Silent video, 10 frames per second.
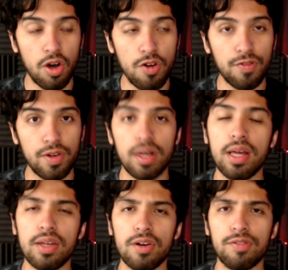over
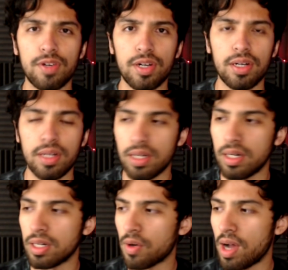and over
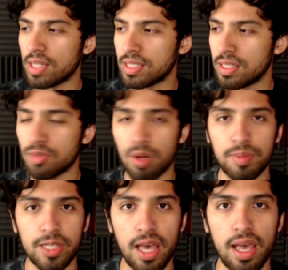across this
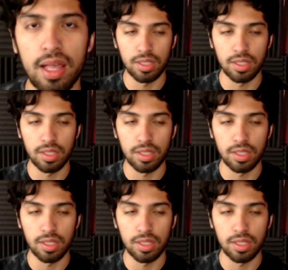website.